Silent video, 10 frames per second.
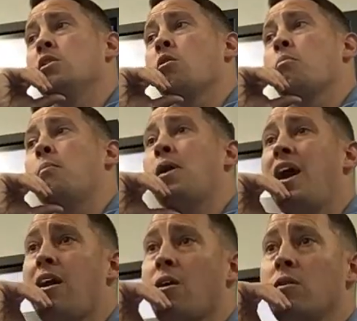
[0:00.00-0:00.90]
and you're
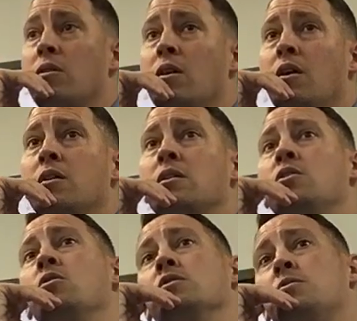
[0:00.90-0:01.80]
prepared,
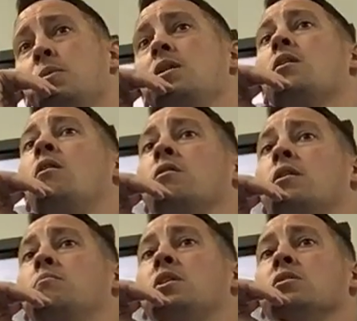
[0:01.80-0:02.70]
then you can speak on
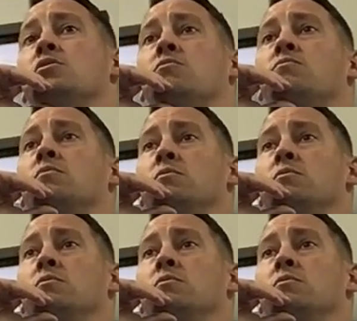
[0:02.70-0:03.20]
it because you